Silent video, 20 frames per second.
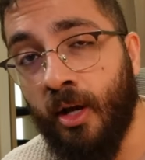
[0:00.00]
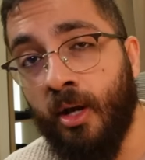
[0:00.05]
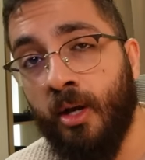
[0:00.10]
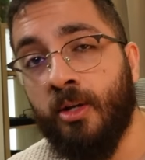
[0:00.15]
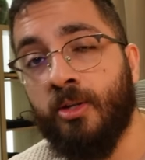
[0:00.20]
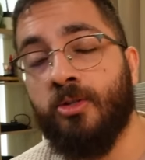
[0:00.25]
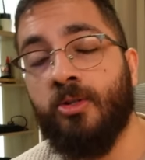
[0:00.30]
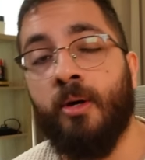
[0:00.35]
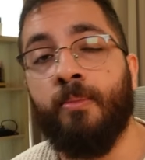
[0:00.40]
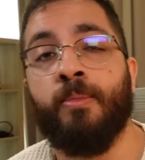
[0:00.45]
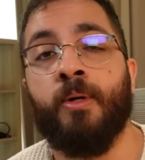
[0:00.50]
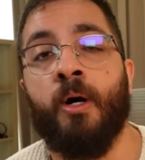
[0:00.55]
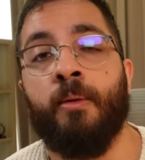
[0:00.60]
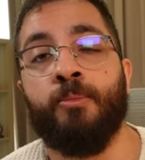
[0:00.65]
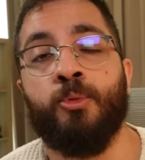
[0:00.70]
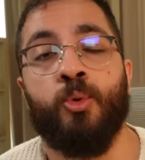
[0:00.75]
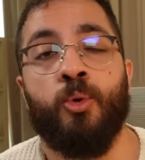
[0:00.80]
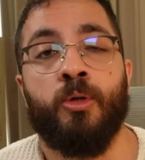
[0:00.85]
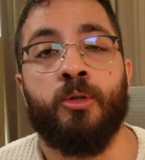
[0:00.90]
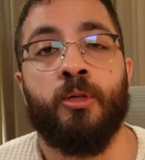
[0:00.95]
Some come
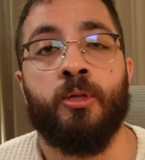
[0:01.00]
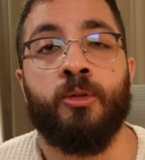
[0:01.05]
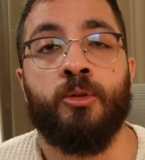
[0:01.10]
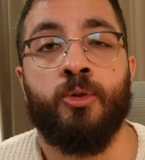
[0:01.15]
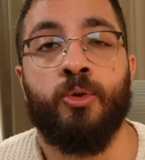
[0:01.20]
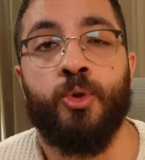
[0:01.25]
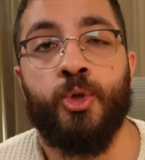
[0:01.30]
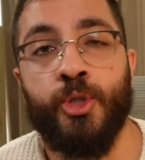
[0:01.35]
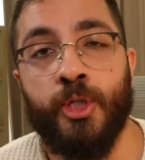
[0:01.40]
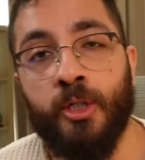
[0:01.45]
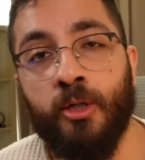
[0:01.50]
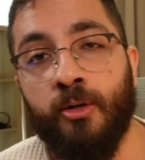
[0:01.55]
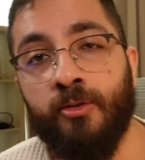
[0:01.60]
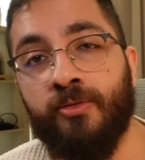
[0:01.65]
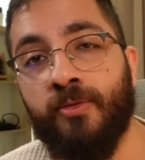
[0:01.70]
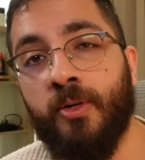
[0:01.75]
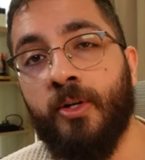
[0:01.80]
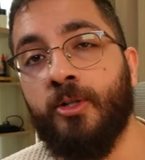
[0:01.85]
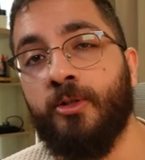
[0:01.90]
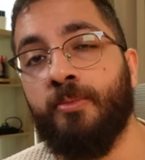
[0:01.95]
to a conclusion
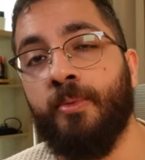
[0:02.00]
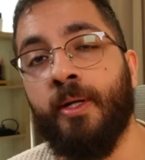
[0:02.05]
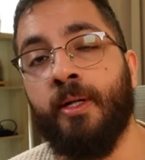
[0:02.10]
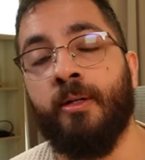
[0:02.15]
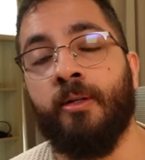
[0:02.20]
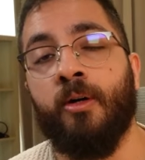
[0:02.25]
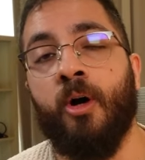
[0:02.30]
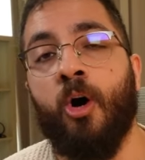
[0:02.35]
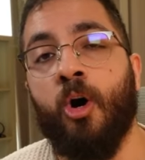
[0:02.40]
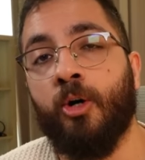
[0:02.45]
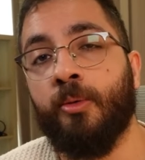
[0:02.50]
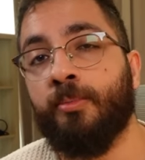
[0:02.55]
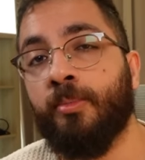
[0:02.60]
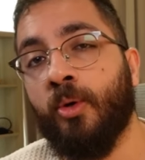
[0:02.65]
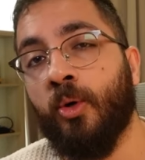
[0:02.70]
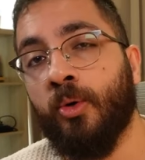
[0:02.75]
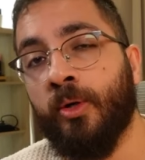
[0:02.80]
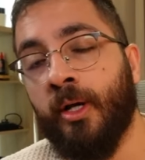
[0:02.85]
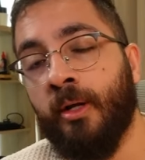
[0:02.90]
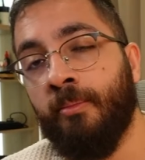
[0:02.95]
of he's been
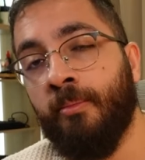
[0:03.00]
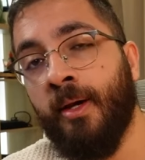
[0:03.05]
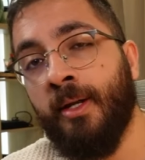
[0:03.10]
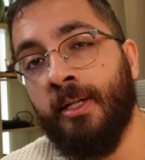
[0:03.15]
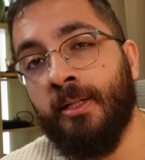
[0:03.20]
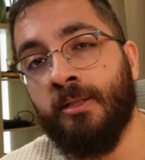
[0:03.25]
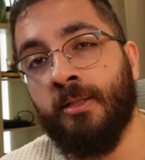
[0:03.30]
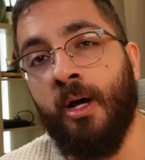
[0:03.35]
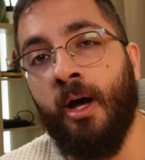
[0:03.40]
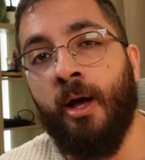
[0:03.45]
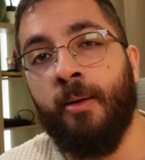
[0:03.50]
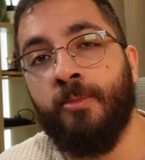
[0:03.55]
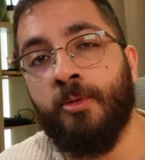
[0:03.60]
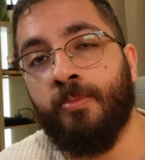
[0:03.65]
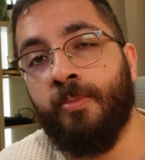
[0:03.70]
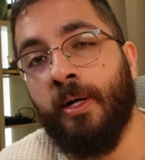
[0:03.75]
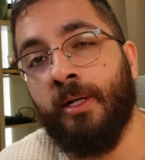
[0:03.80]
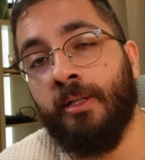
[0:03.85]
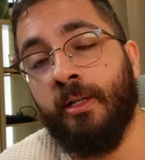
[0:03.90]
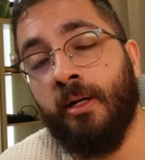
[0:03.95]
heartbroken many times
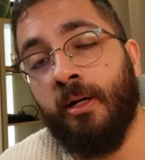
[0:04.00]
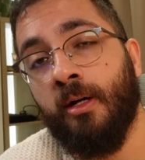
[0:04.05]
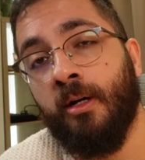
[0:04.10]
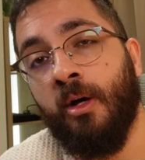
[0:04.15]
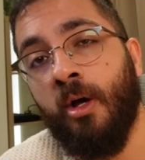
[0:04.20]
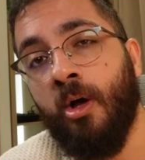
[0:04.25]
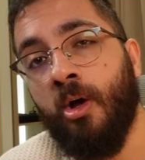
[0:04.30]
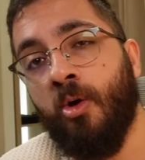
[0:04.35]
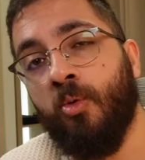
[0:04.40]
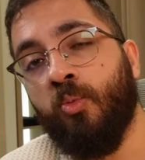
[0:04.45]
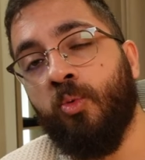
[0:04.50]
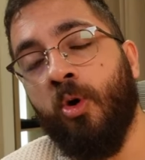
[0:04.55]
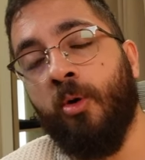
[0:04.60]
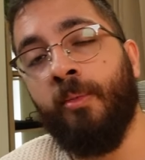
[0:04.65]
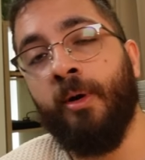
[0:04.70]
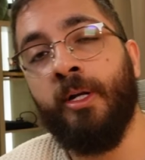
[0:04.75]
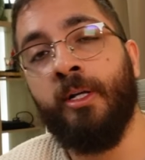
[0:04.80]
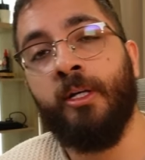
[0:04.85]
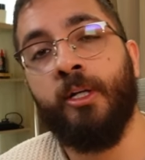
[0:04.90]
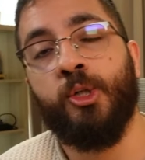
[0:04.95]
by the
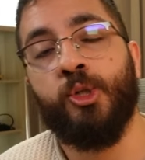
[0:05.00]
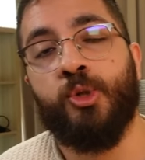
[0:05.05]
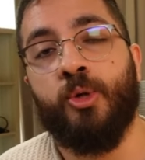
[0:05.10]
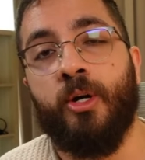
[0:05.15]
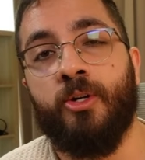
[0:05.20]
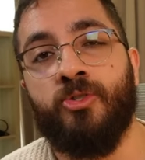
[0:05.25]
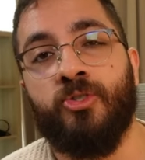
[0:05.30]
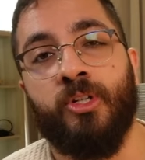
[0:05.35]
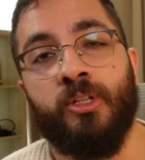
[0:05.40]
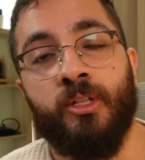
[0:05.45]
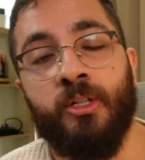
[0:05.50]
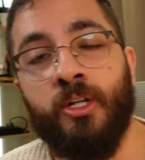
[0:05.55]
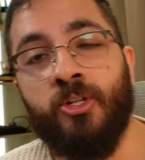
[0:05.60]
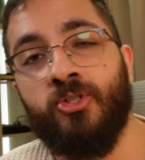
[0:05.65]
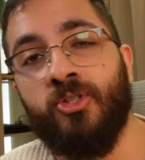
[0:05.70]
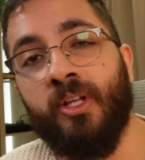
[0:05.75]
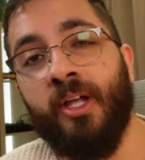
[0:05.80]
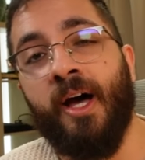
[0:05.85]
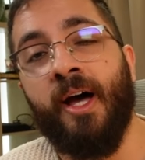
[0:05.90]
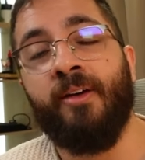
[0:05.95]
woman he trusted in his
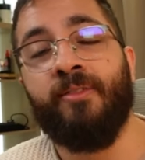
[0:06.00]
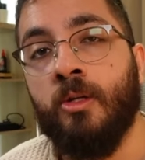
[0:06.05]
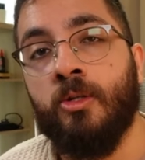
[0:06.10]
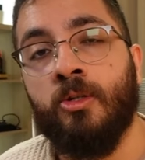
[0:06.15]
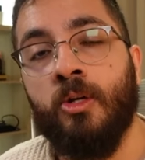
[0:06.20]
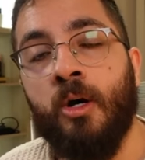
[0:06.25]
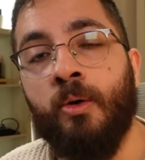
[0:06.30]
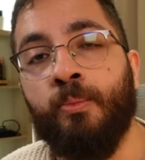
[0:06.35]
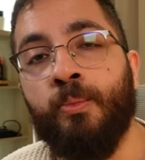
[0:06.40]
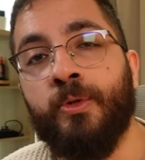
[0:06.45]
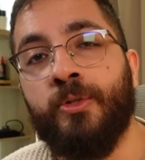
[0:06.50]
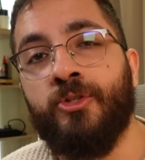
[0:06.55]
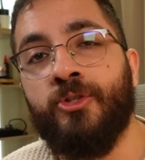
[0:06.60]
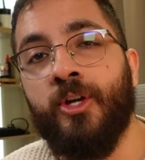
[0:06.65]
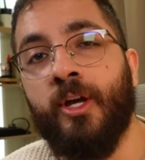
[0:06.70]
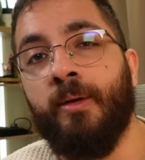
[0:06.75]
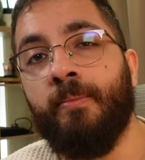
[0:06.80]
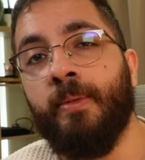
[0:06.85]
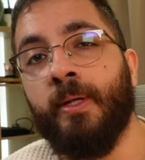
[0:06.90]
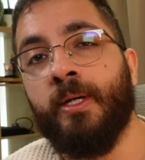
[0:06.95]
life. Some would
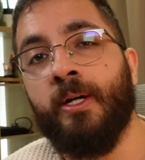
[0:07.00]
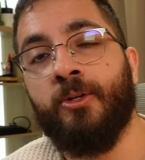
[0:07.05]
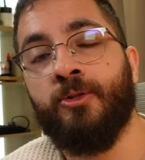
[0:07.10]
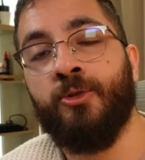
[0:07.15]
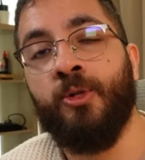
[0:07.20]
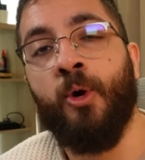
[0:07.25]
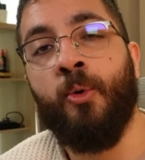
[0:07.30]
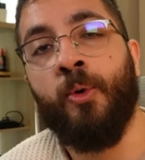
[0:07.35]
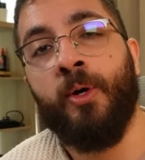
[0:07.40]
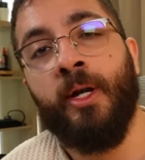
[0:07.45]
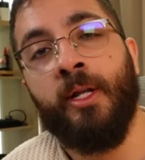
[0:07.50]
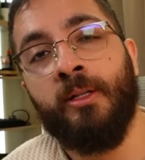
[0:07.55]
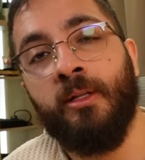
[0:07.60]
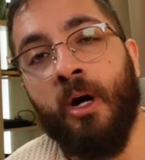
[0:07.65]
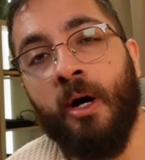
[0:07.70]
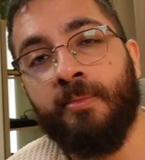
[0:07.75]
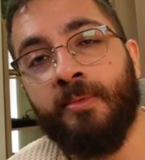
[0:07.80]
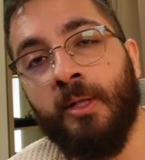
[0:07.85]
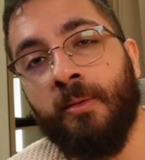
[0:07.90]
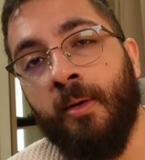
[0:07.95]
say because no one
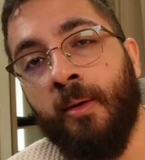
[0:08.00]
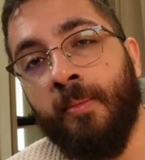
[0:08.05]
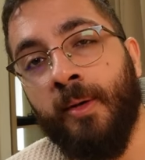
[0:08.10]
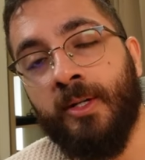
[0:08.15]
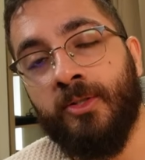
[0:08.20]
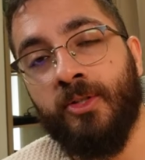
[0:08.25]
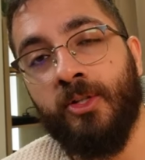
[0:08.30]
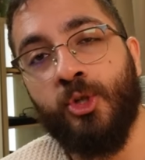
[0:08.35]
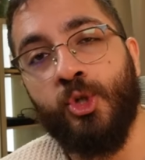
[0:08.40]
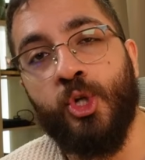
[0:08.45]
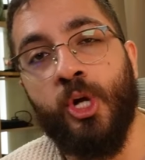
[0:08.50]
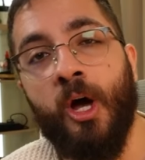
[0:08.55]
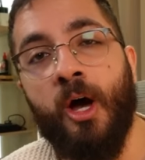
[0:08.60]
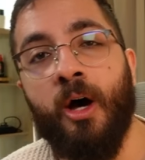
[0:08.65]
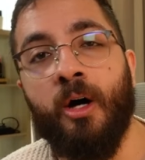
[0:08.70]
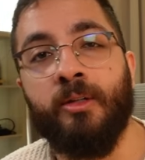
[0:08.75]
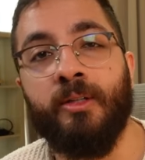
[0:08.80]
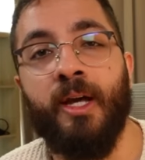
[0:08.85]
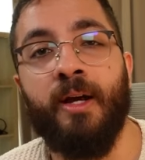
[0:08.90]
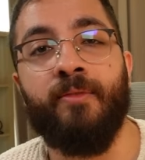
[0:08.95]
adopted him as a
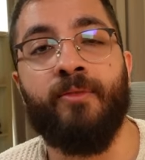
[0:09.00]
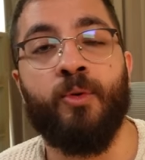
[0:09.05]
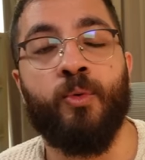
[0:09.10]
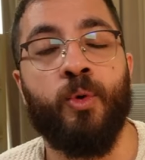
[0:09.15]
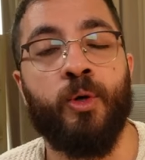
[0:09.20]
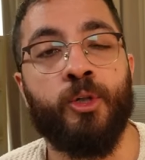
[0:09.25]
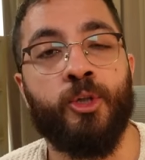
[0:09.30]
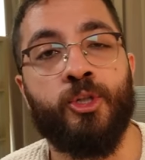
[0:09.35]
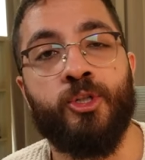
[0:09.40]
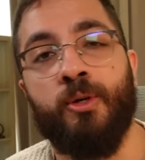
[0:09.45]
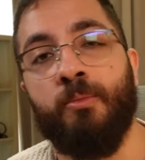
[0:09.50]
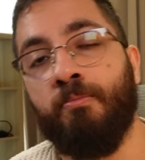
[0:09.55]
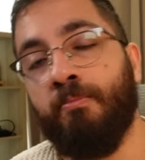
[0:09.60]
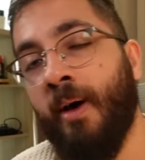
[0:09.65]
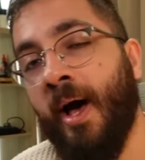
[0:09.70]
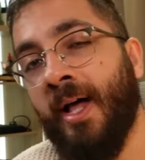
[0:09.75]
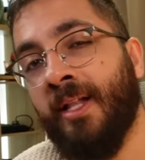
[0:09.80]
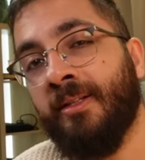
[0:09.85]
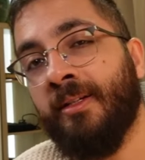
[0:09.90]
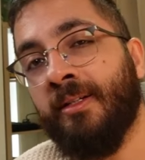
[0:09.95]
child, everyone just
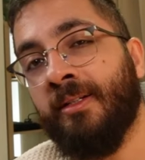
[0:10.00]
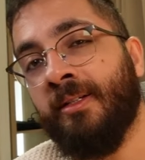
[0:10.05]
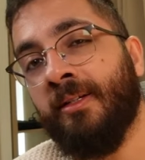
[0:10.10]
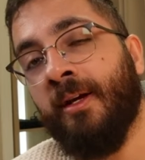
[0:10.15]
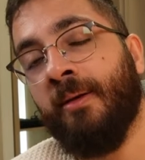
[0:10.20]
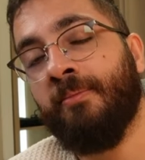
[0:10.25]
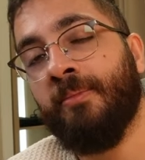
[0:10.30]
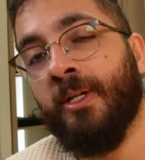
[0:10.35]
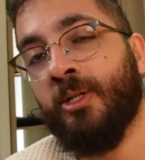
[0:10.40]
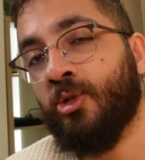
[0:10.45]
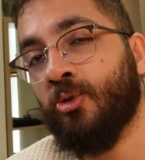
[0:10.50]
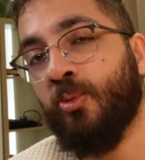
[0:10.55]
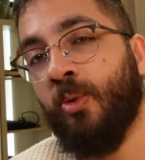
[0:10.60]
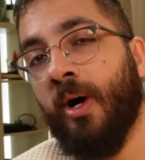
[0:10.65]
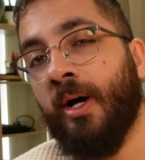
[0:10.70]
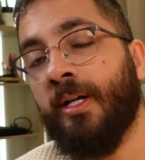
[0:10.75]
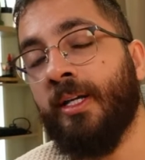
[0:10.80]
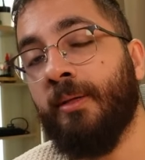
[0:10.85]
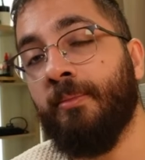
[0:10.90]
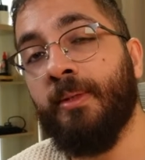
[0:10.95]
abandoned him. That's
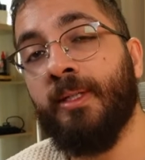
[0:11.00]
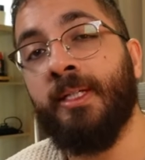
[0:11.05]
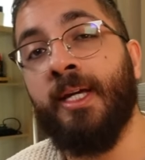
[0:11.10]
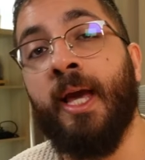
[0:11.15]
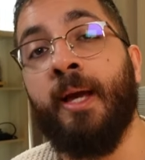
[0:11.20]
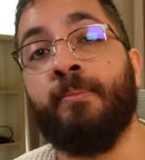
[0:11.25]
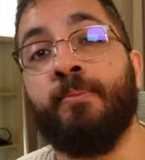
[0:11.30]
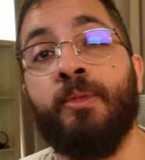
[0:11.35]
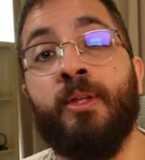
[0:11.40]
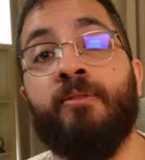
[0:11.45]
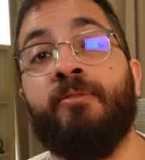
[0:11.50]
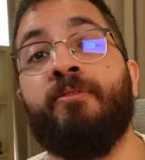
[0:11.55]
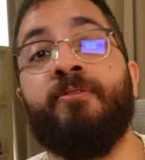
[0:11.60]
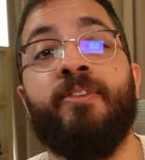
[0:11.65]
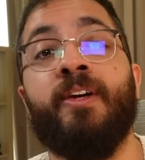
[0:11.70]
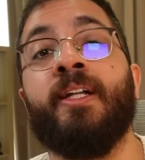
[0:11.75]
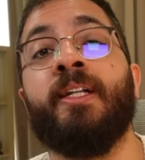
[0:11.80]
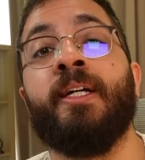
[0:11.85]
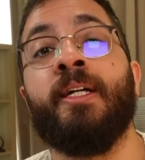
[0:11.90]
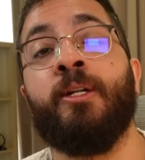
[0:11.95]
why he became the
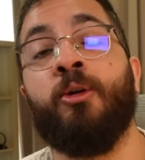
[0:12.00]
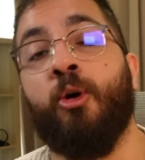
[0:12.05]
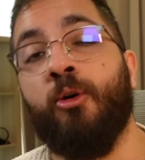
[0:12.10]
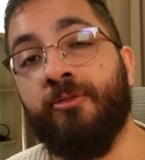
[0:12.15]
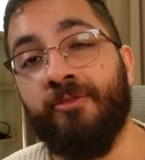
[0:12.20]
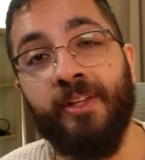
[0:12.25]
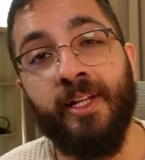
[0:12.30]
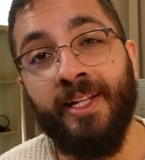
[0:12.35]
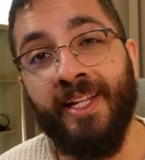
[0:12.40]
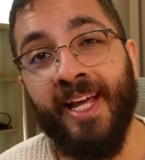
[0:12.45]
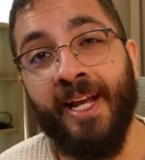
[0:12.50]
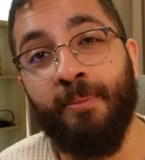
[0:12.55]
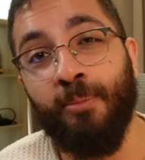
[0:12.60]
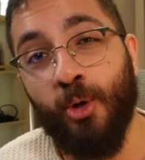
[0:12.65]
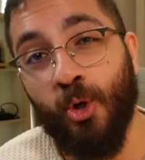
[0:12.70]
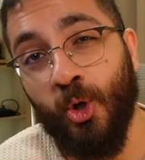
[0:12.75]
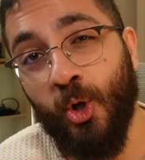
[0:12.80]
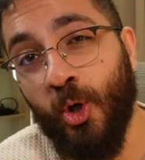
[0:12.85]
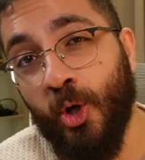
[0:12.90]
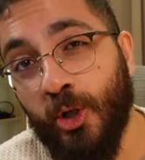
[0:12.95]
villain of the
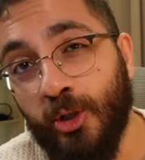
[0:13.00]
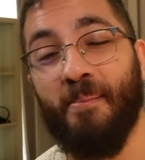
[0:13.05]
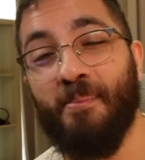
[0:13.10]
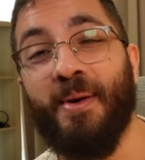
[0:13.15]
neighborhood.